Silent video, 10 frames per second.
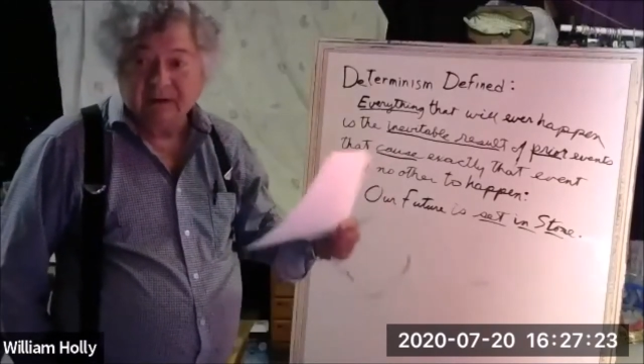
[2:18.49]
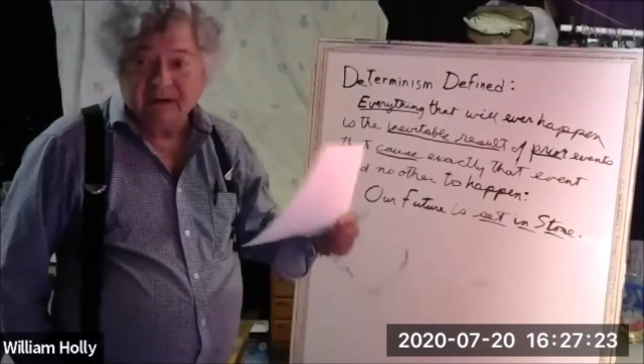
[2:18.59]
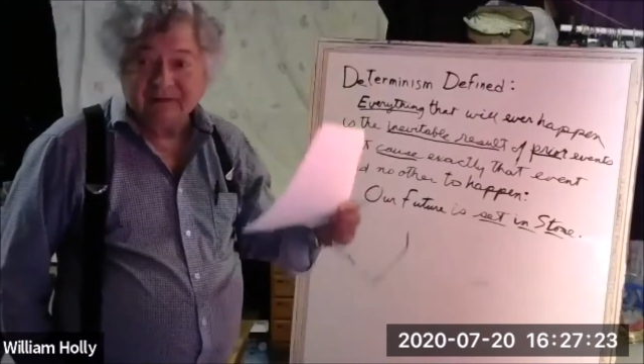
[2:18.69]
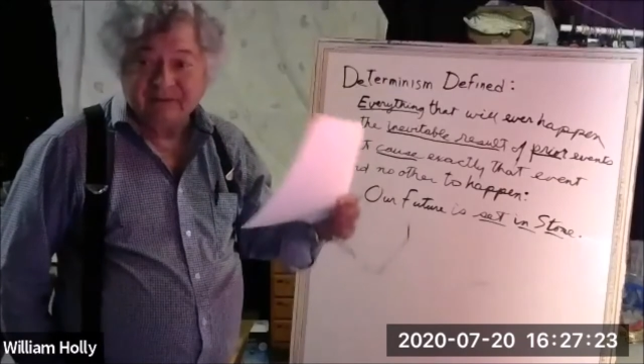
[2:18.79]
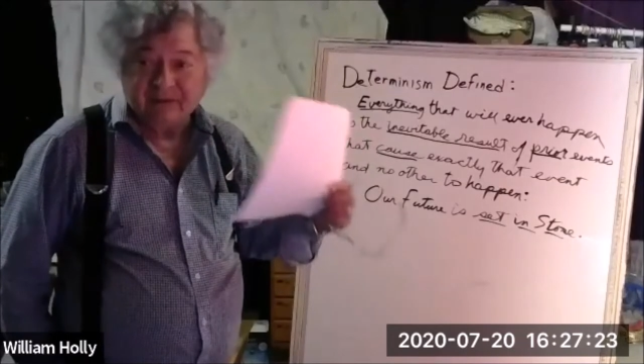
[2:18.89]

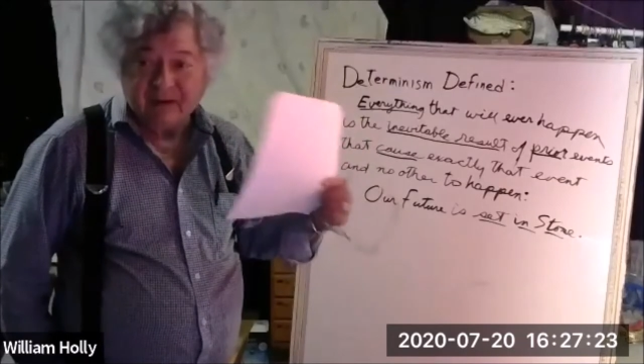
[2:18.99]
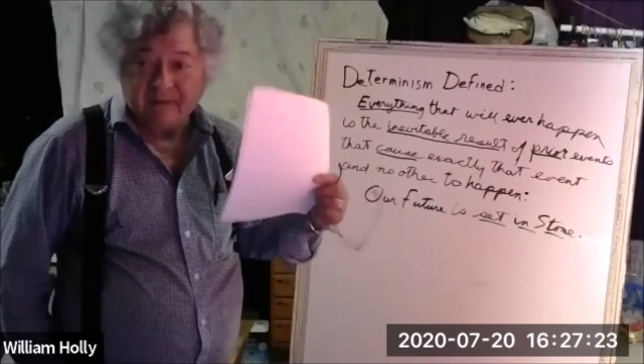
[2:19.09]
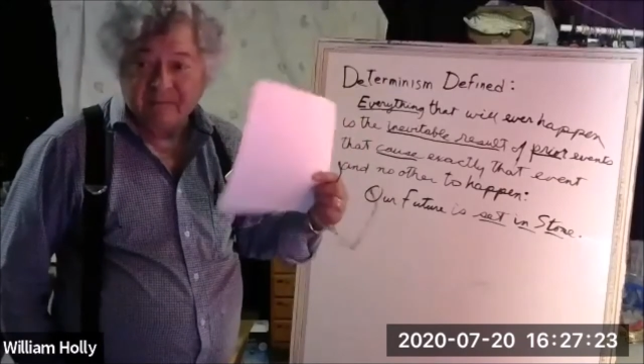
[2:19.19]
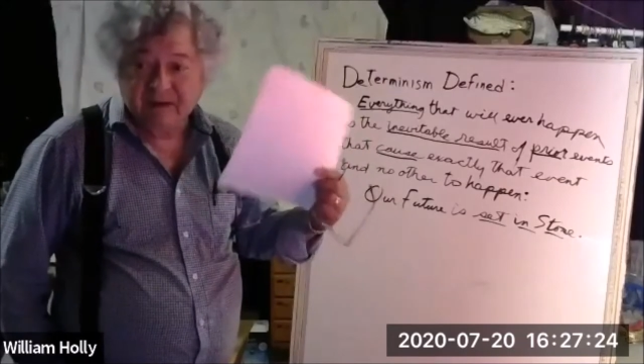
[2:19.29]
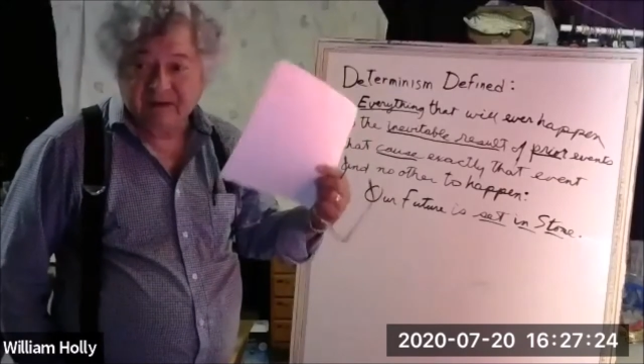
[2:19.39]
It's,
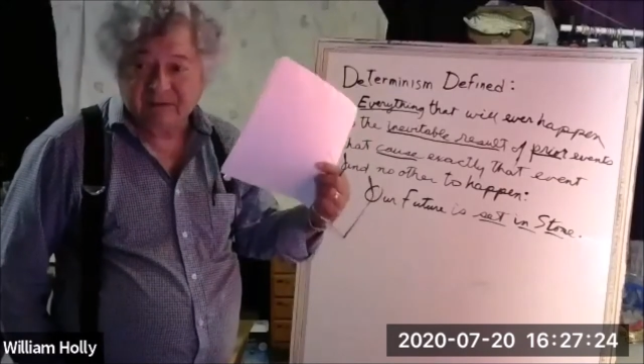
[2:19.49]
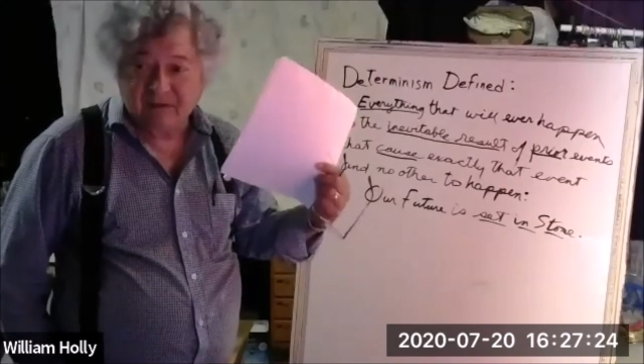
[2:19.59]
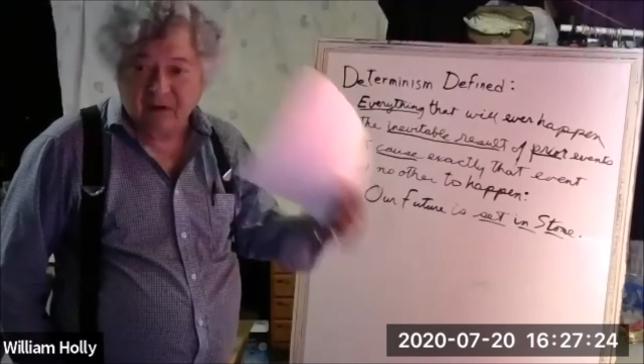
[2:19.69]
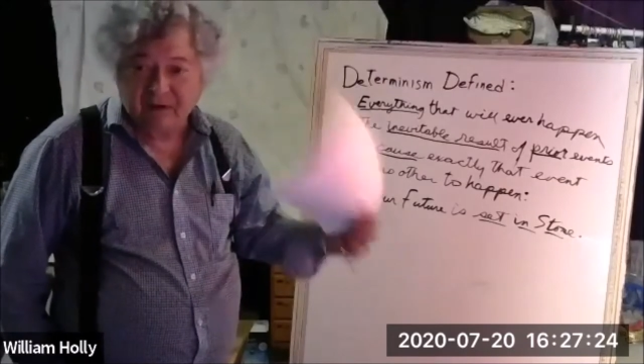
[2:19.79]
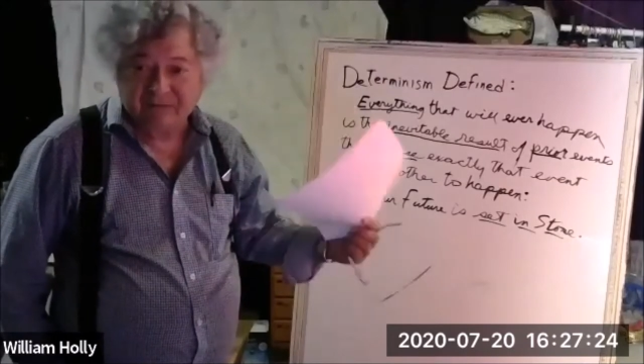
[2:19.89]
uh, it's
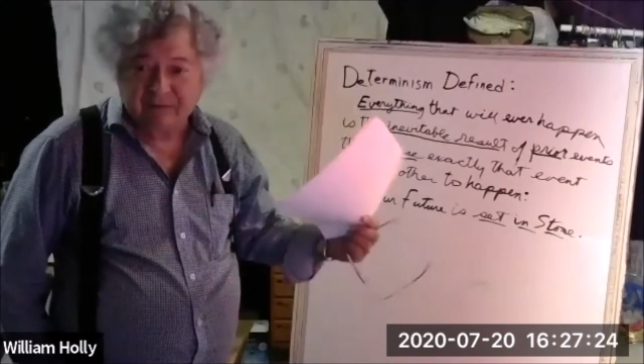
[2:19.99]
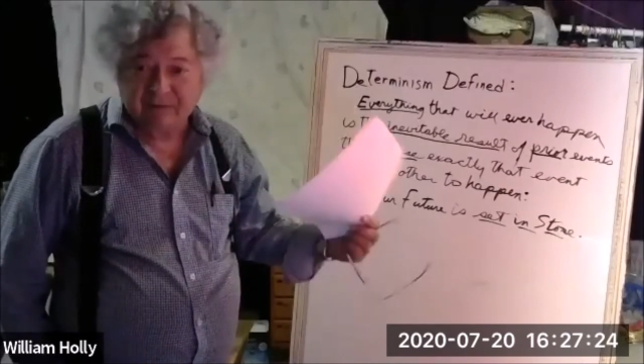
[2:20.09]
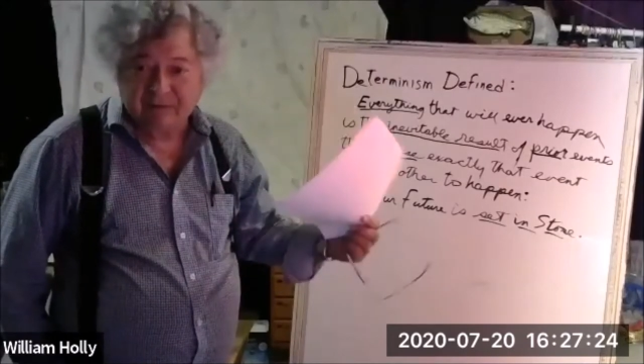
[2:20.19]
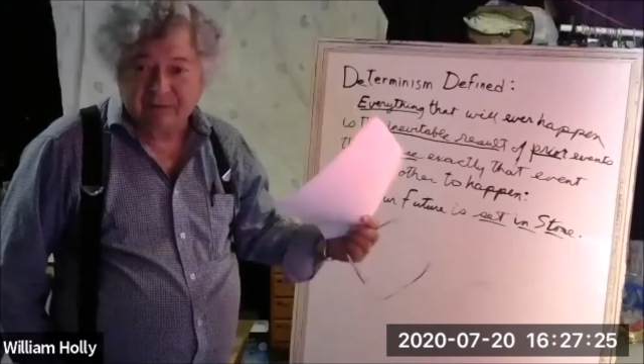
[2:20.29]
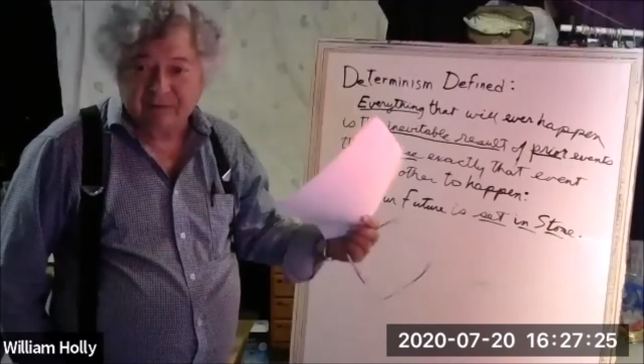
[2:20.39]
caused to
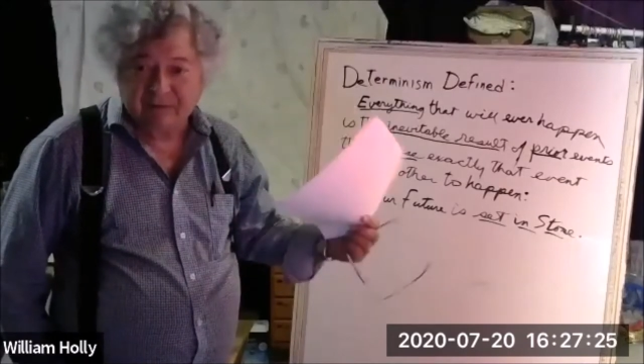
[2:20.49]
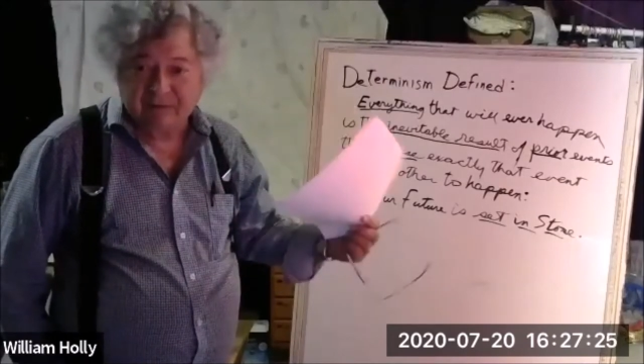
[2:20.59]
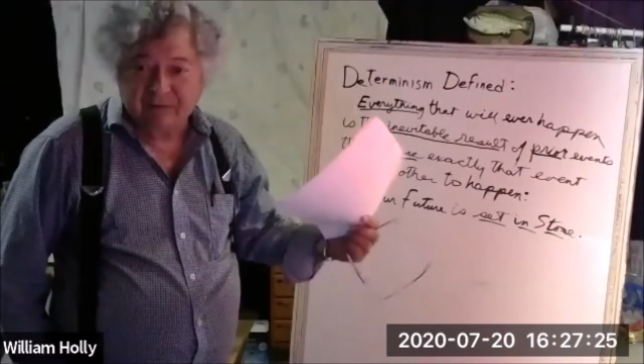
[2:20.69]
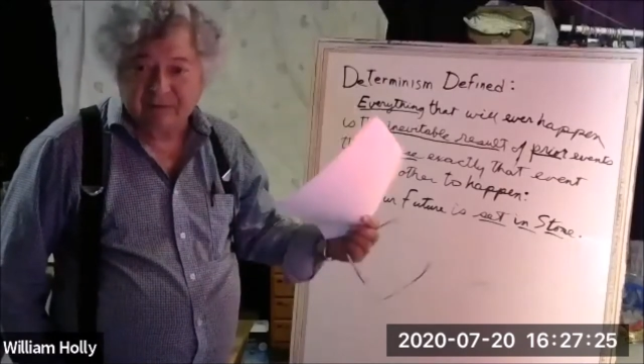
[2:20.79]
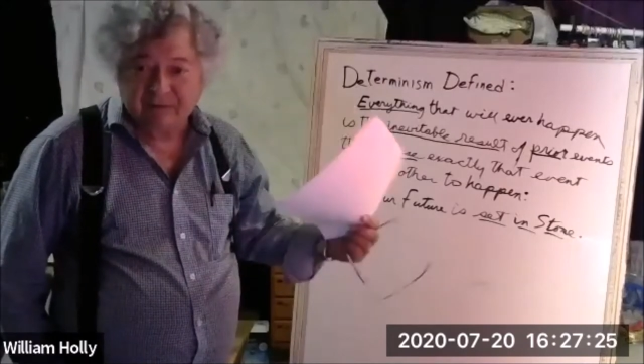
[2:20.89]
be
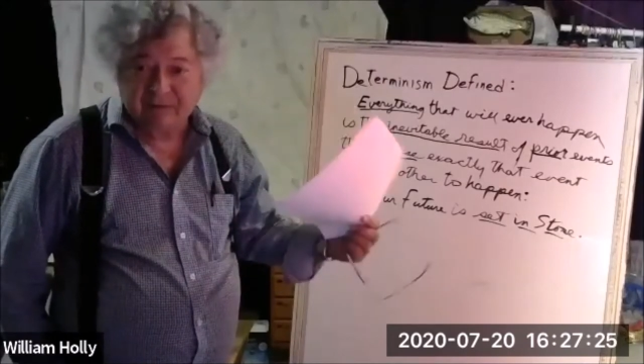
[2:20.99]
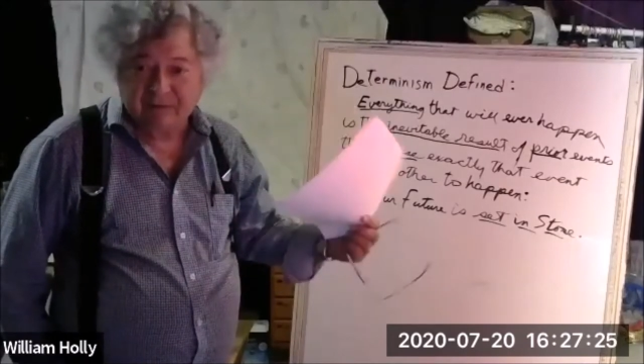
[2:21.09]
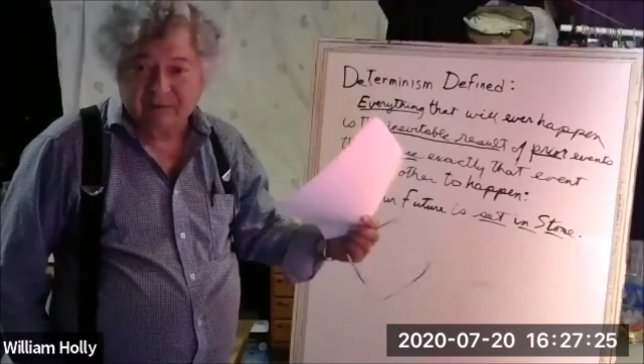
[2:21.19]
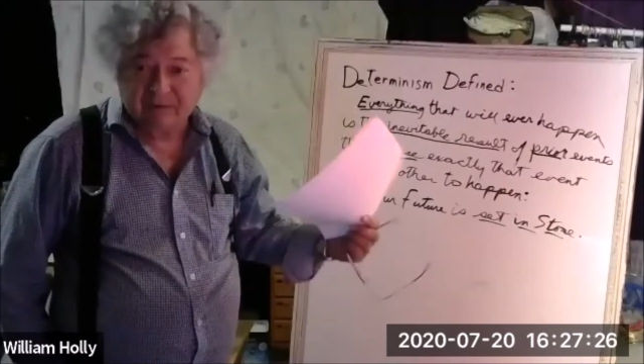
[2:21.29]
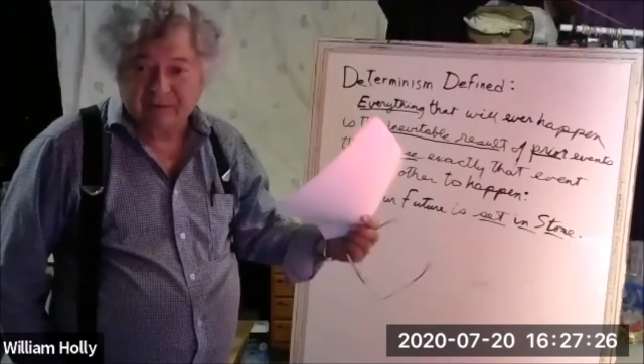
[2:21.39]
exactly
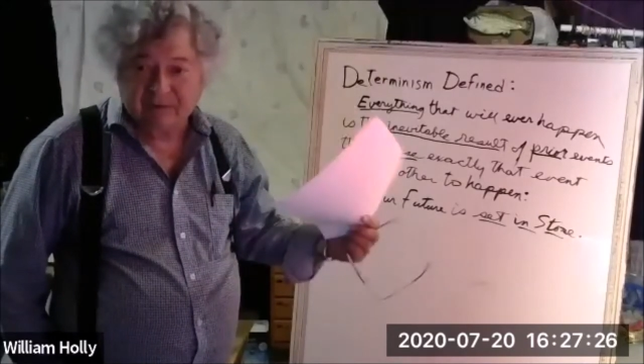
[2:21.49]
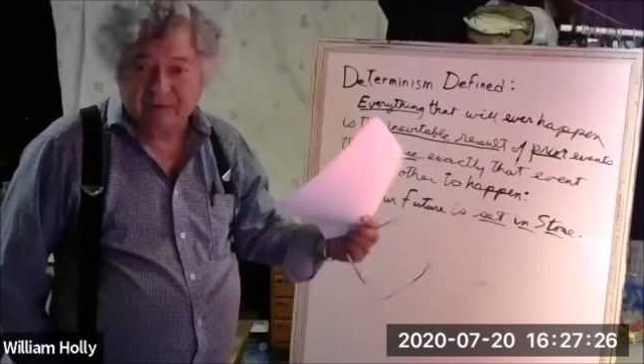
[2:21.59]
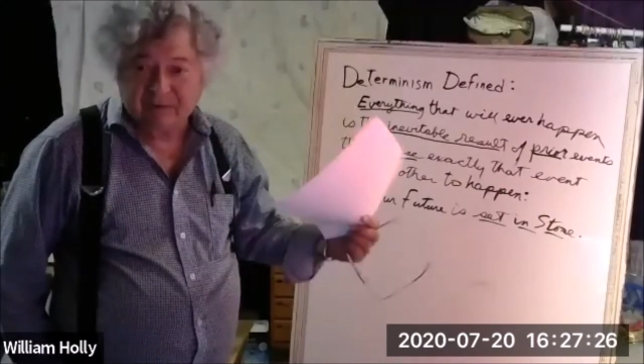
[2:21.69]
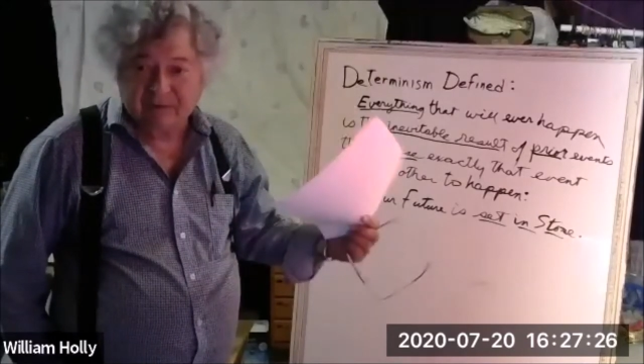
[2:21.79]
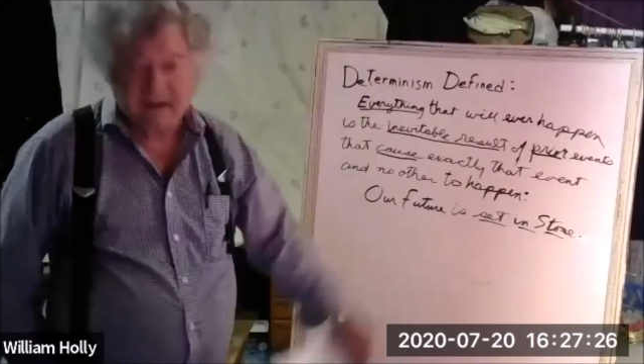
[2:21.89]
one
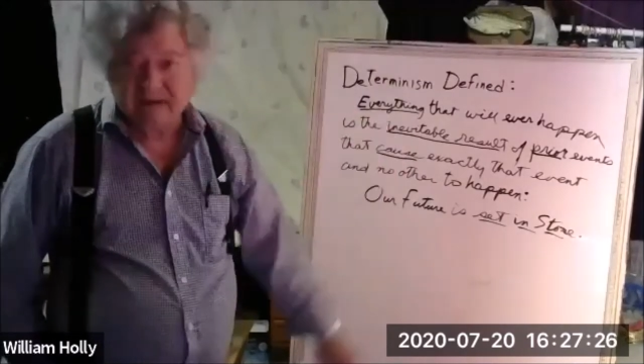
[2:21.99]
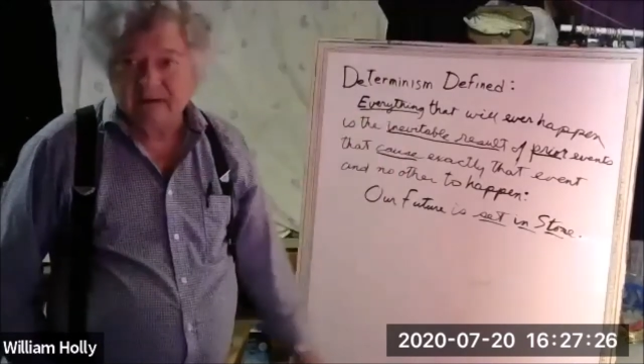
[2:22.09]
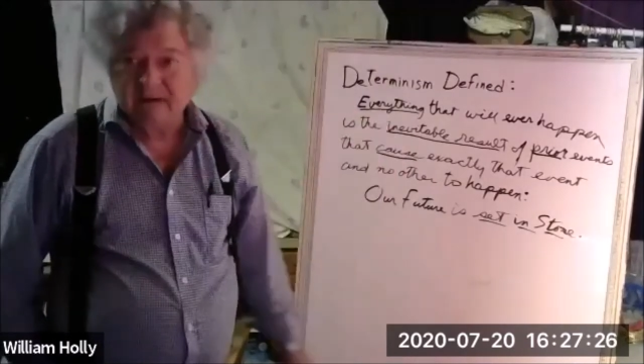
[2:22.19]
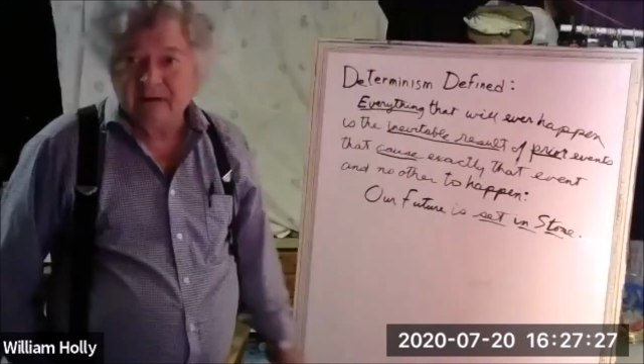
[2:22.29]
event,